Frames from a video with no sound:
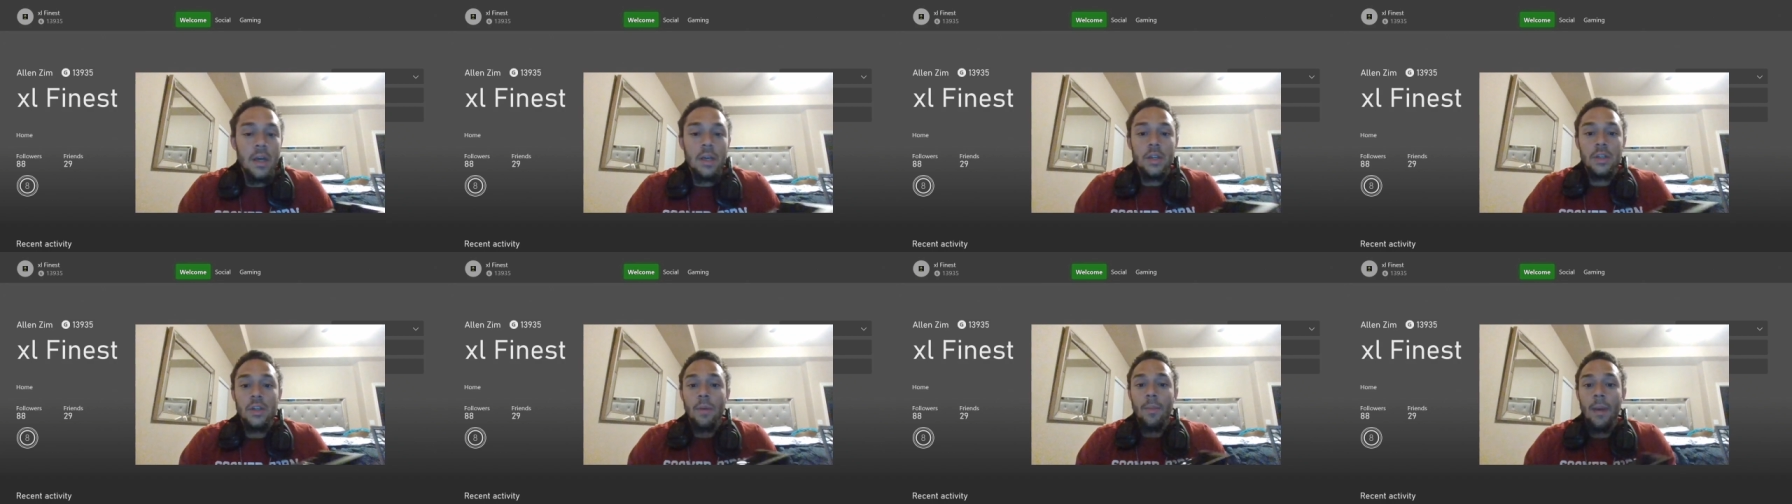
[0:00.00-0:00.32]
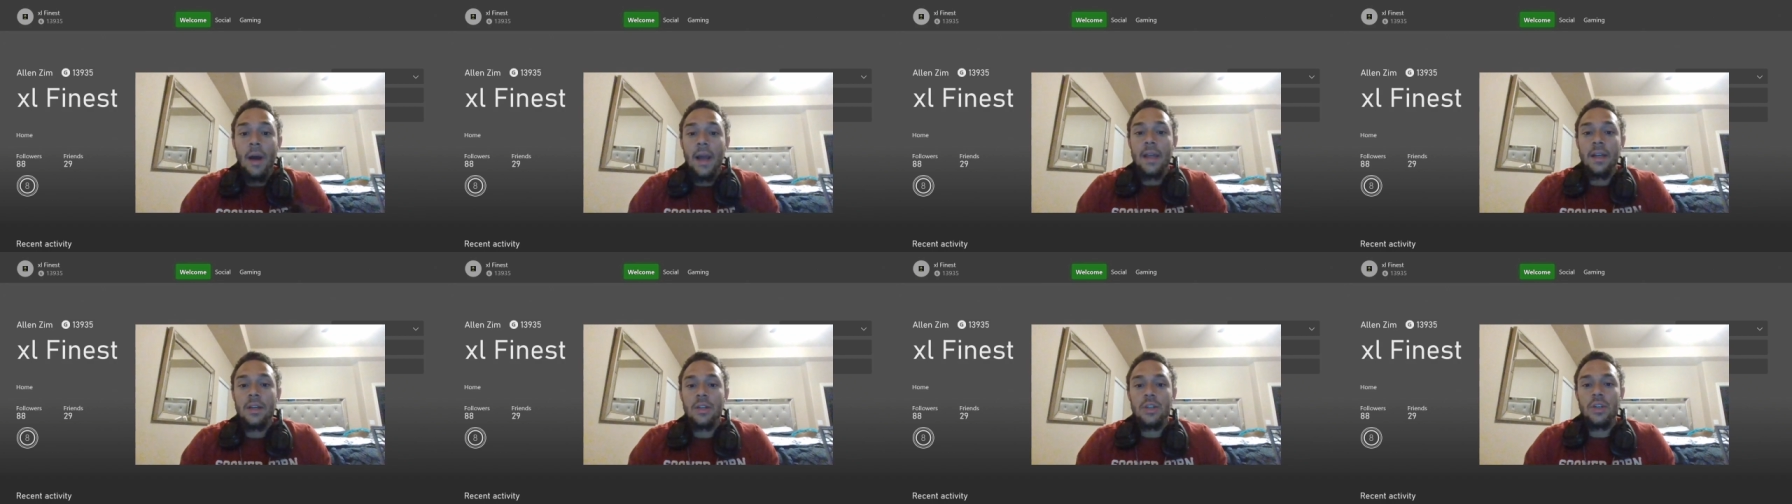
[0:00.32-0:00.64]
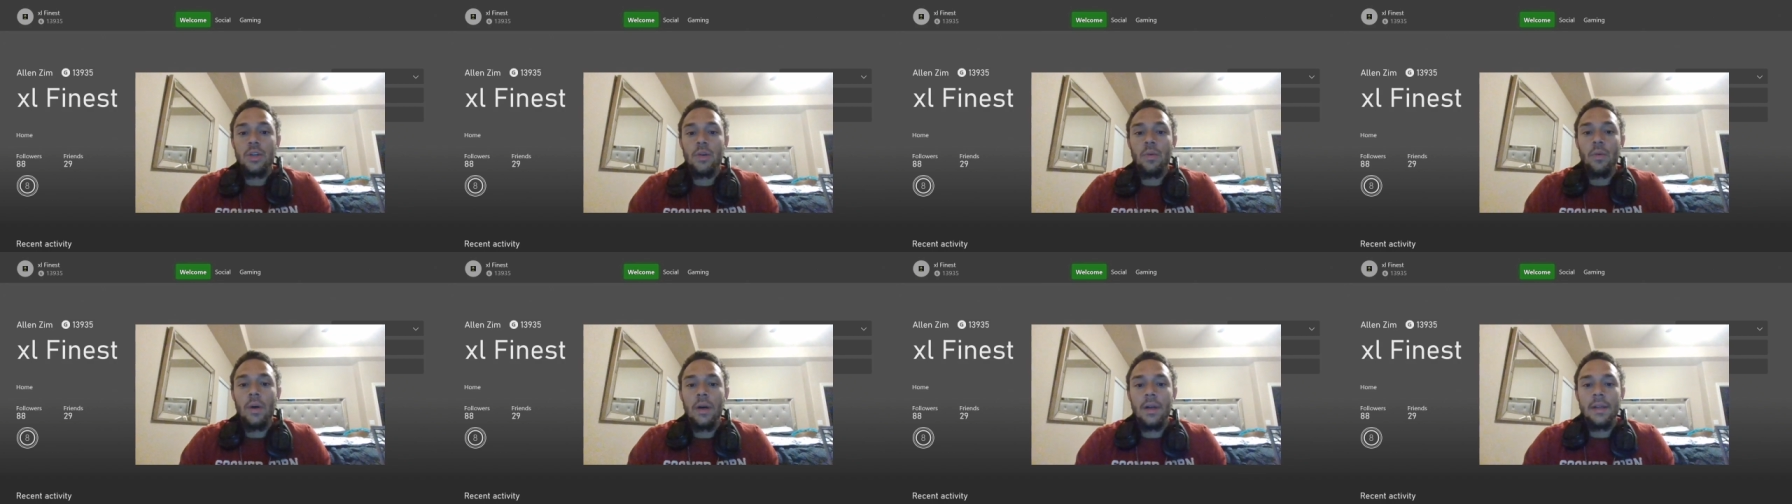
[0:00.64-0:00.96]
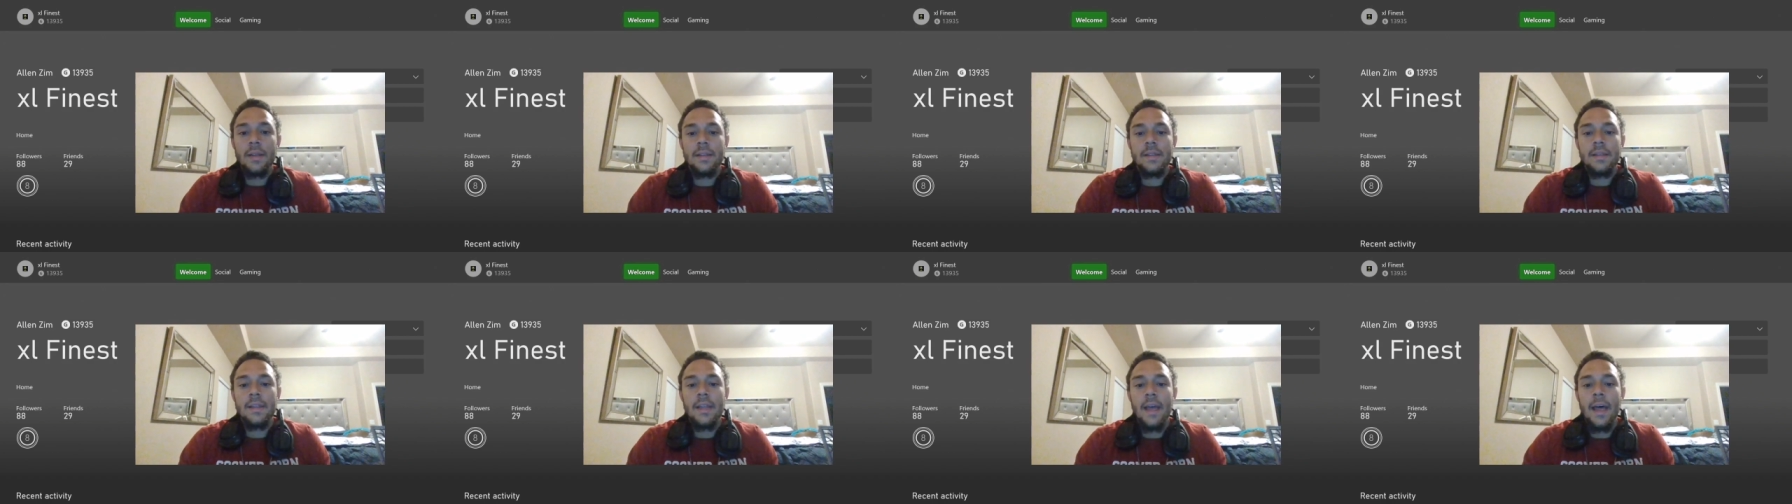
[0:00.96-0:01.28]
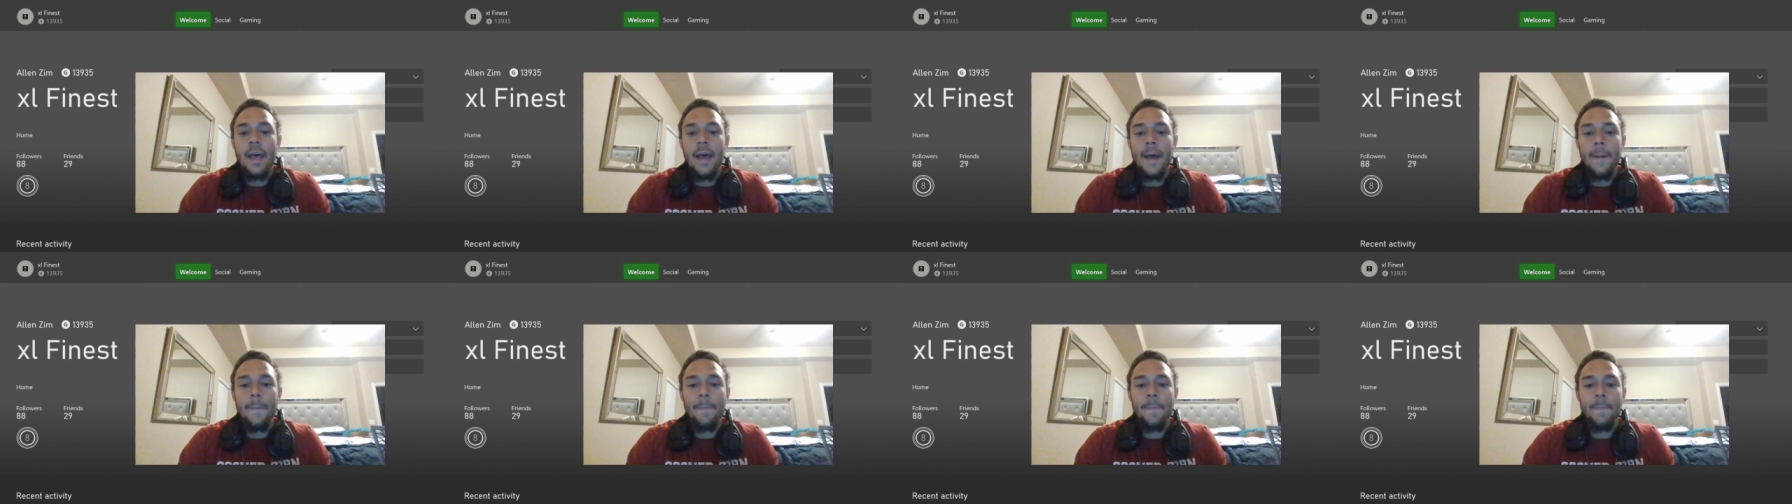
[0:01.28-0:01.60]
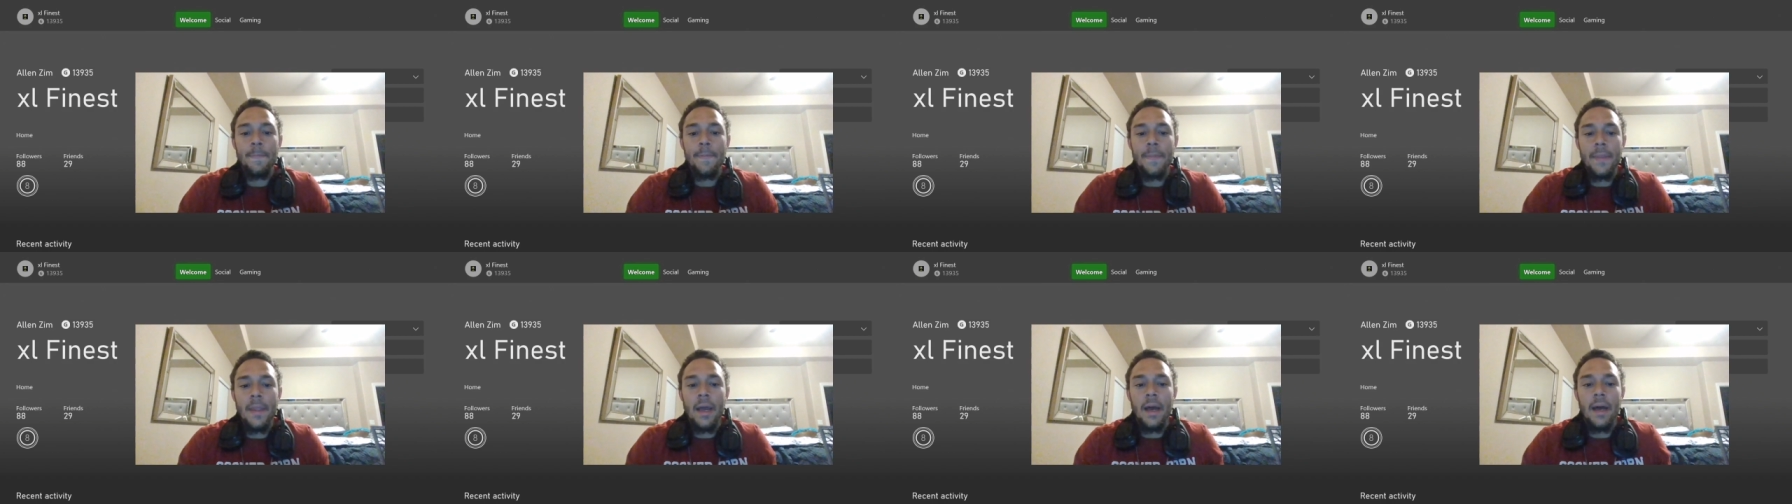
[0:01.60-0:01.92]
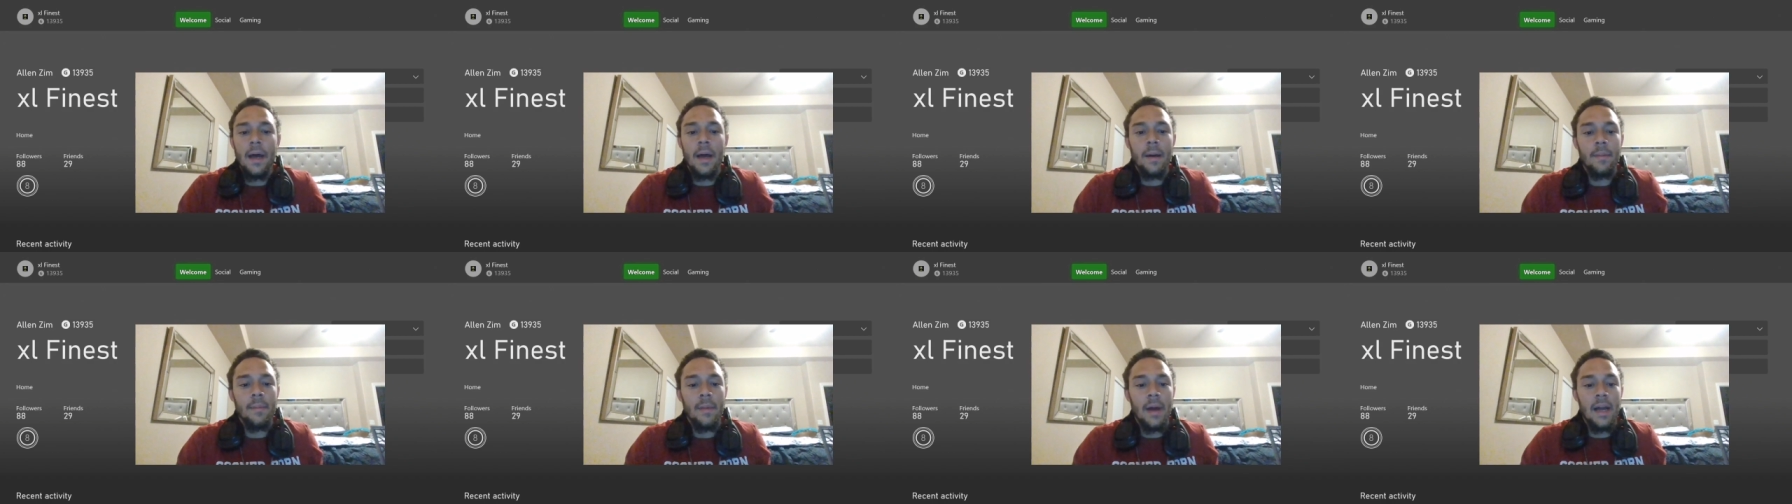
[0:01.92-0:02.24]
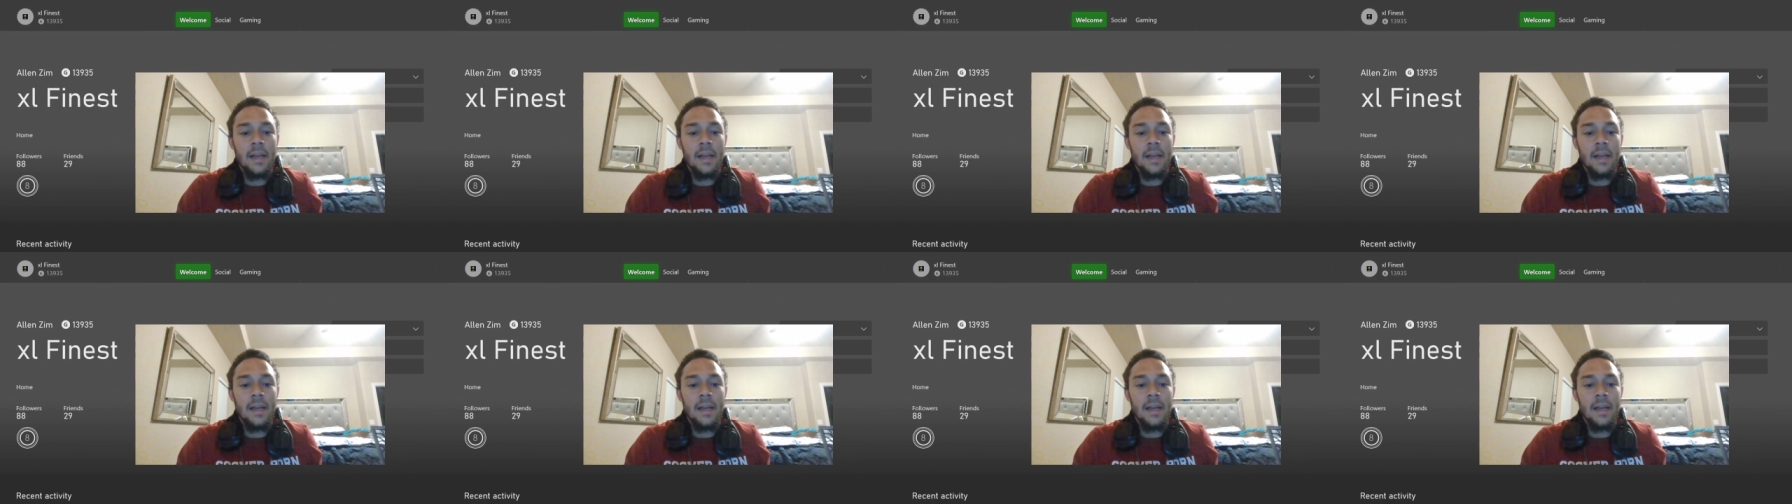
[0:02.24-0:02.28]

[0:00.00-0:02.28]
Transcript: So my issue was that um,